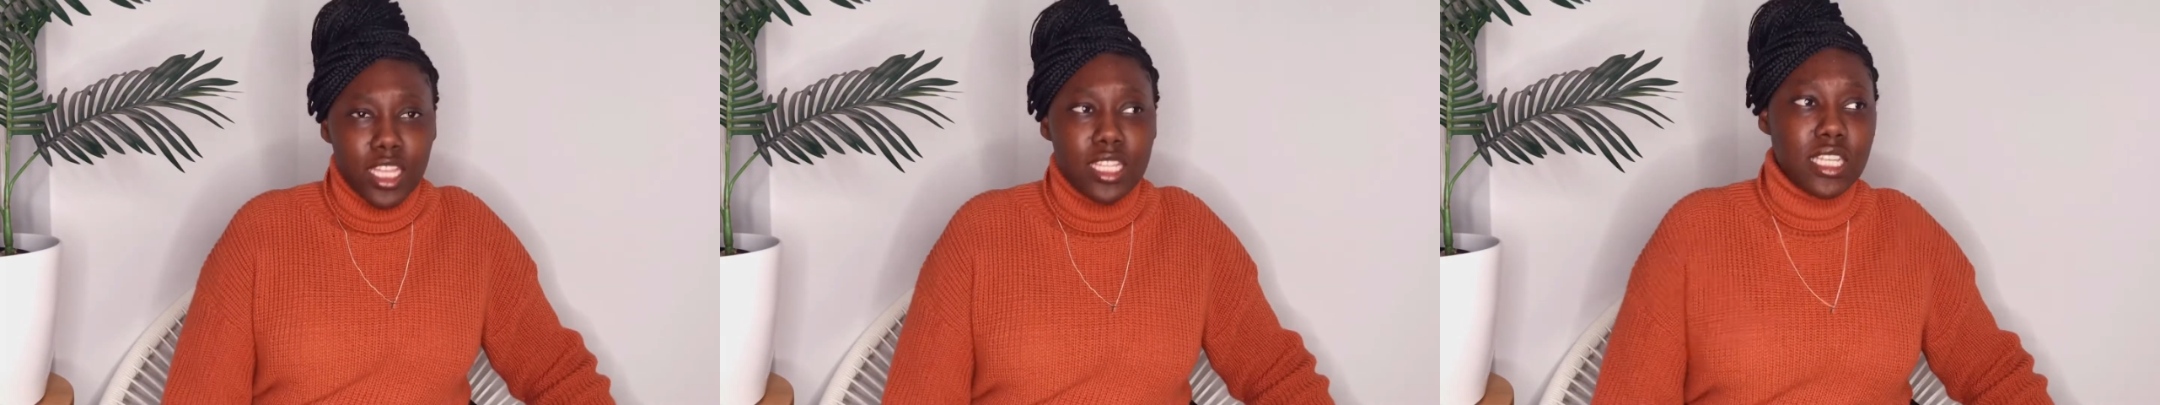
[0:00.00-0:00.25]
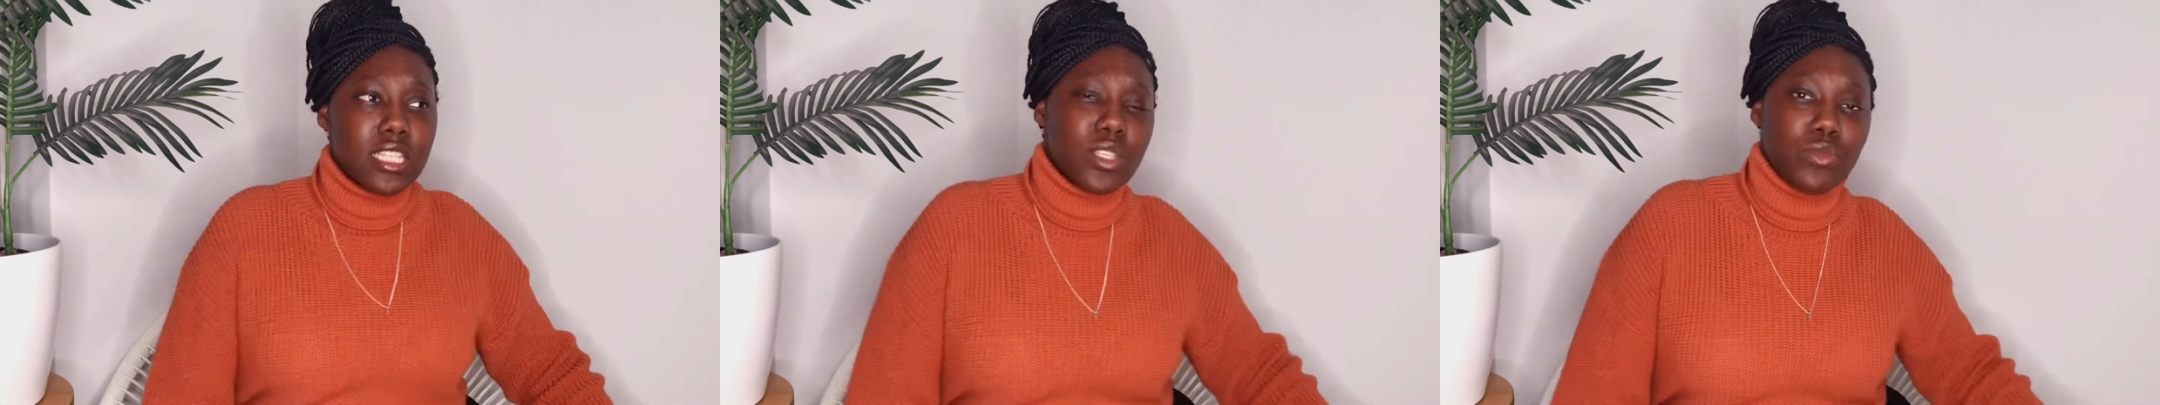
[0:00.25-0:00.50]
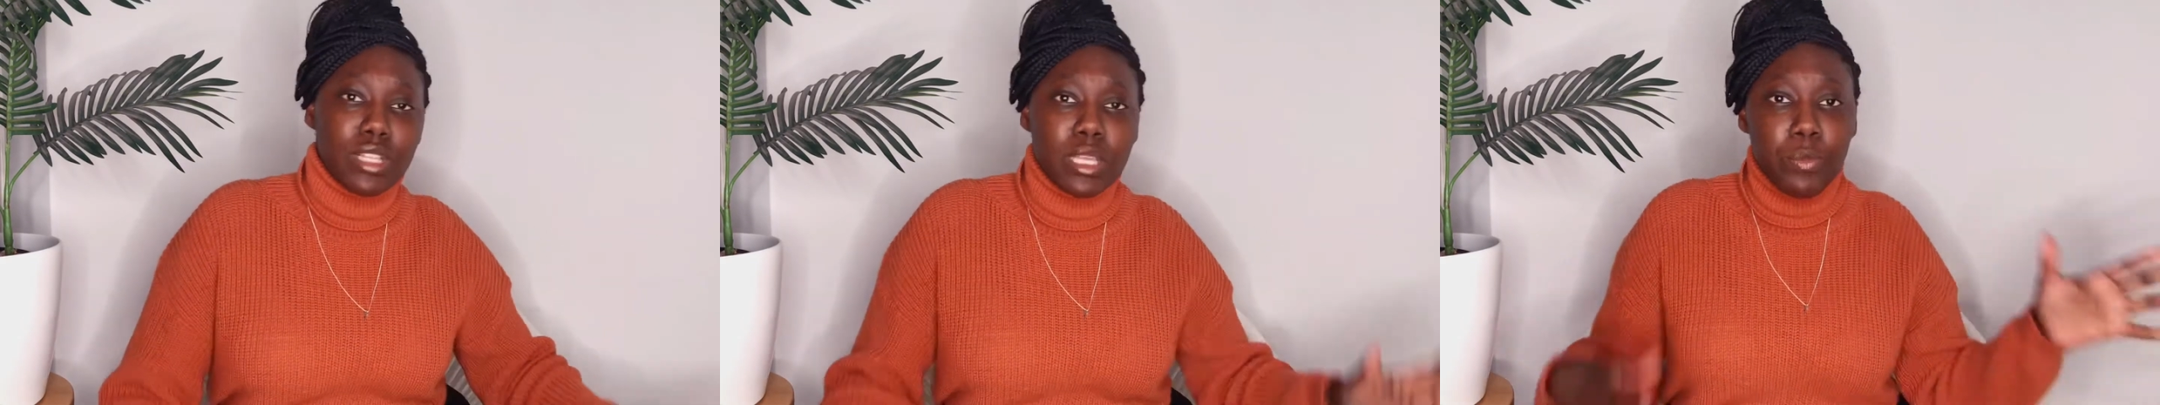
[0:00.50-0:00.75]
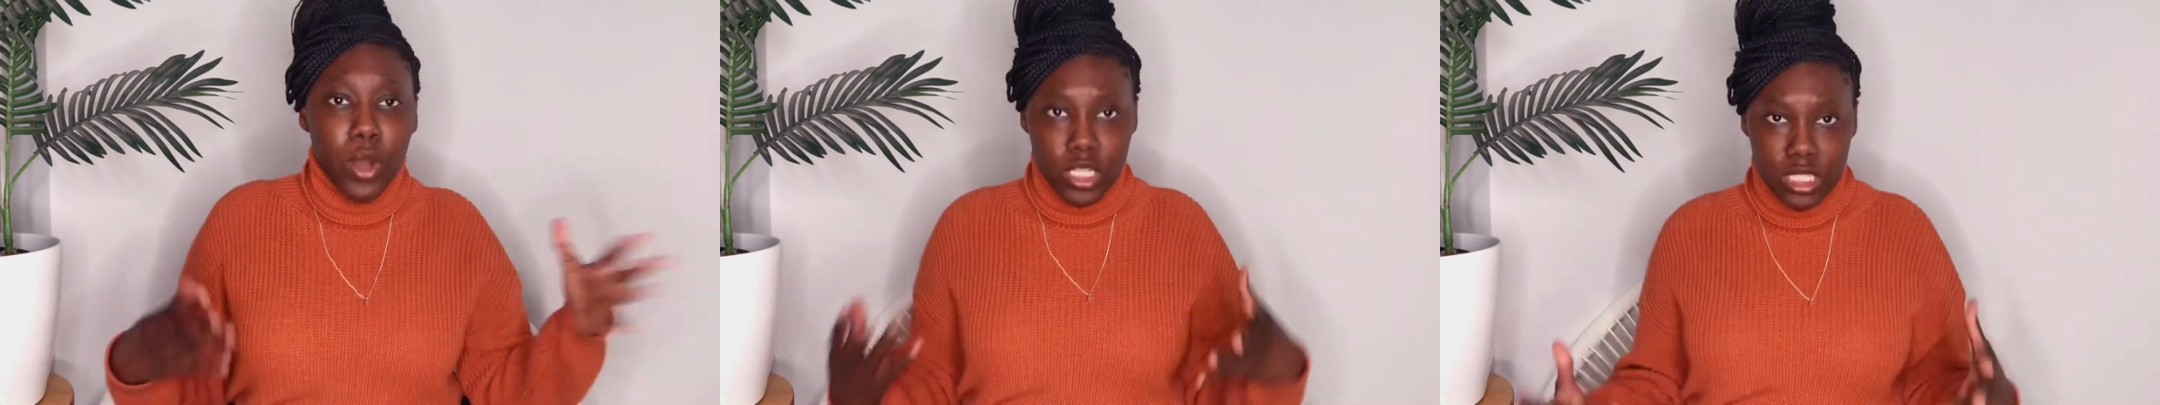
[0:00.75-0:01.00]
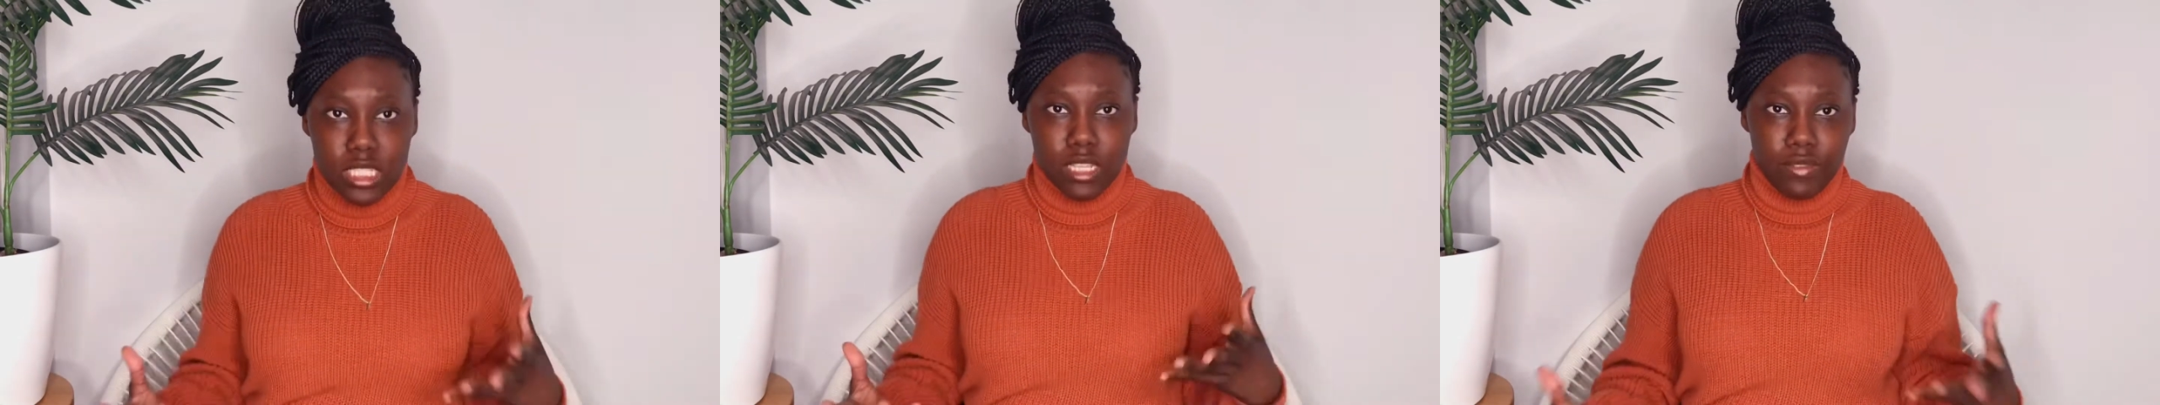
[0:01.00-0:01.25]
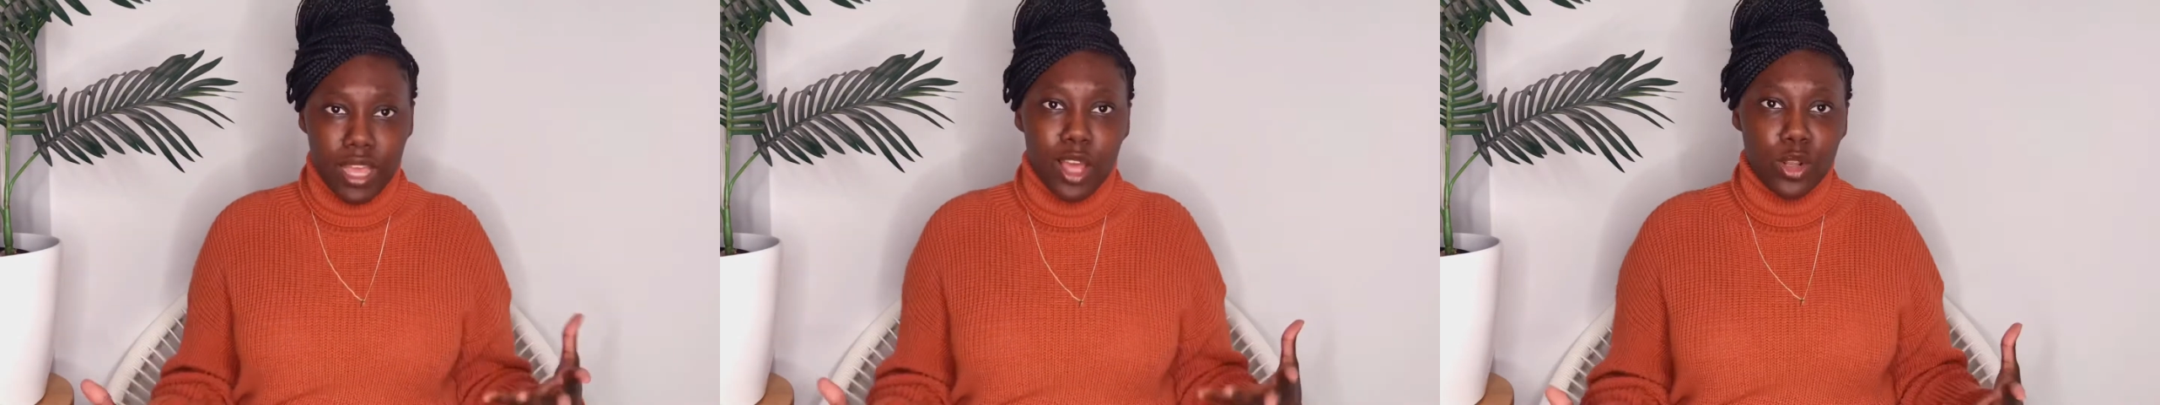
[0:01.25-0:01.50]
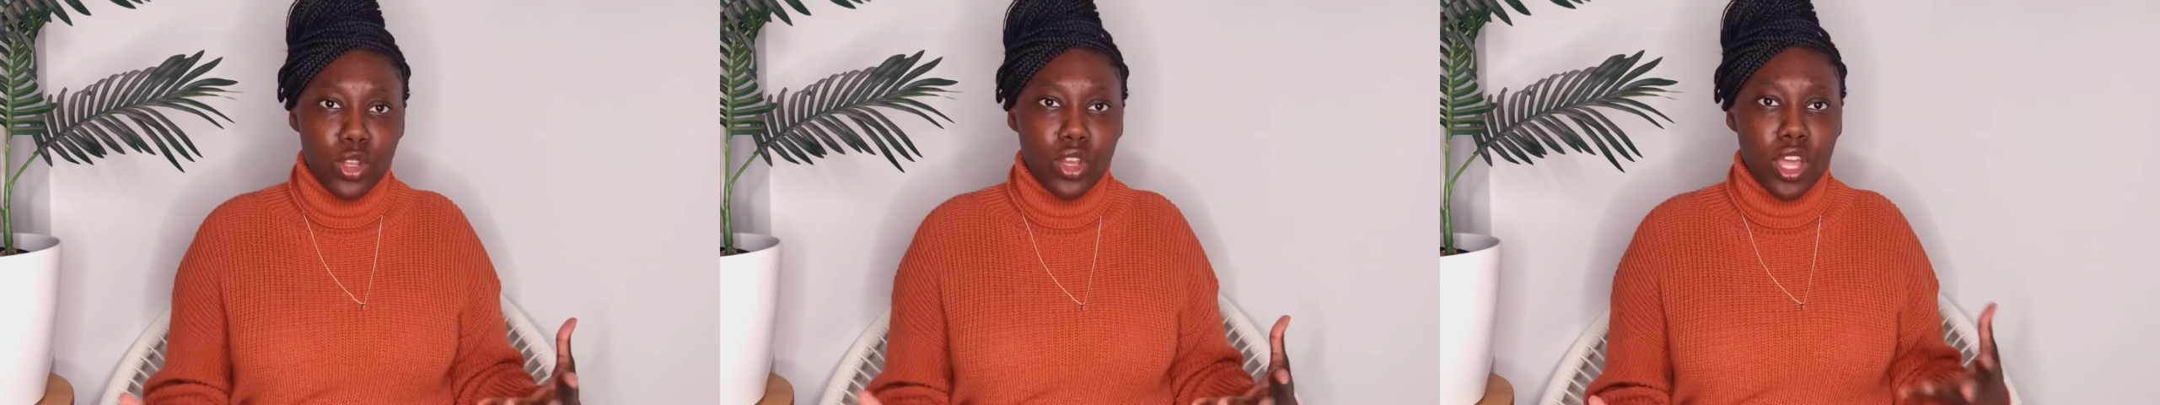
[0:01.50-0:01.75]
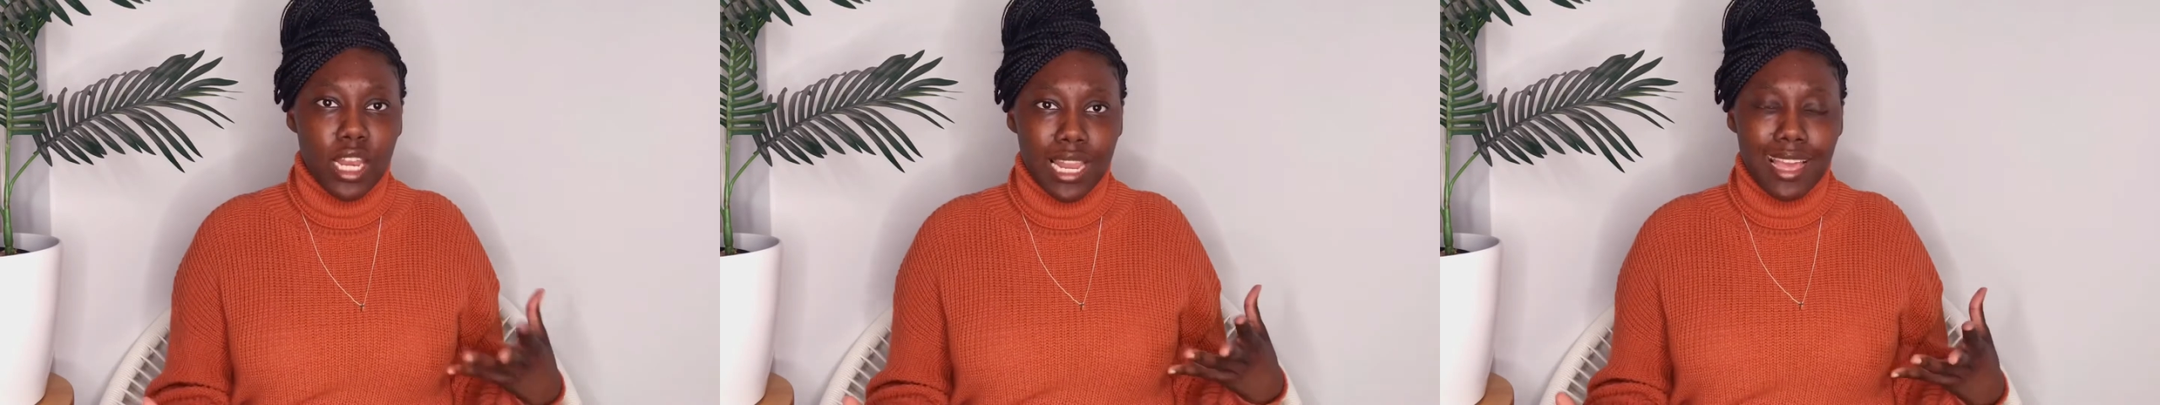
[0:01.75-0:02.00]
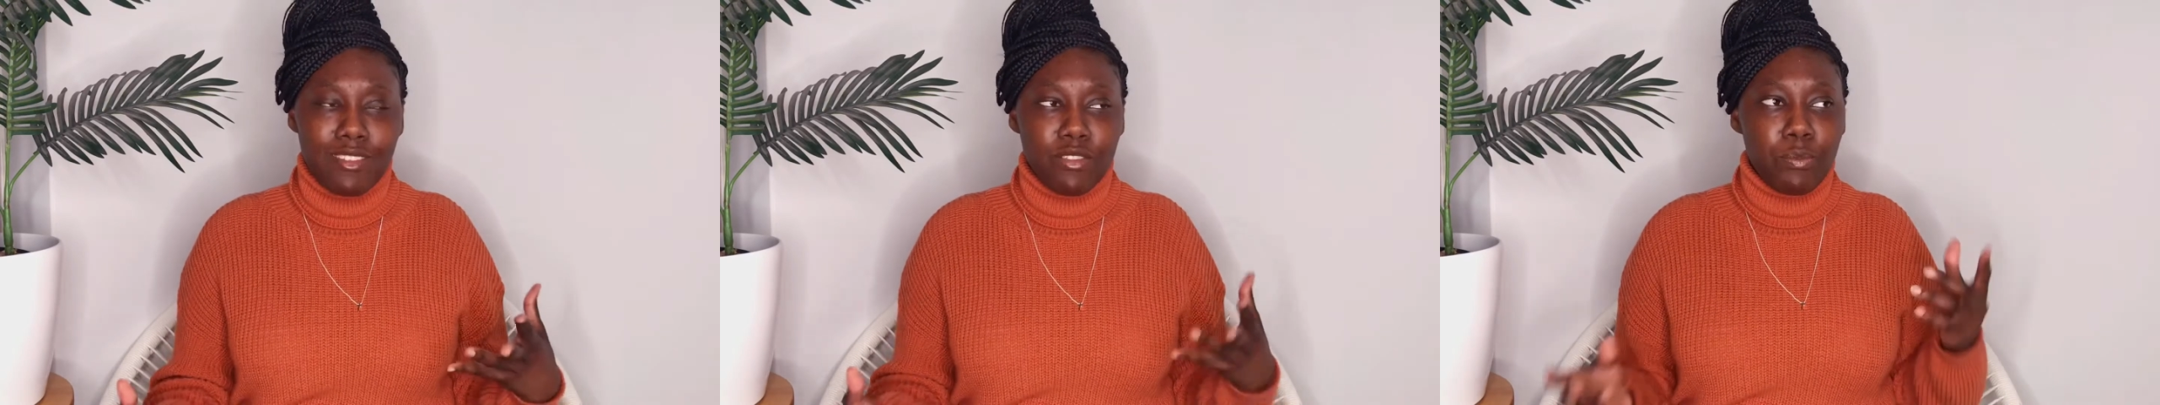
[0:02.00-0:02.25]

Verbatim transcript: It's a really positive outlook on life,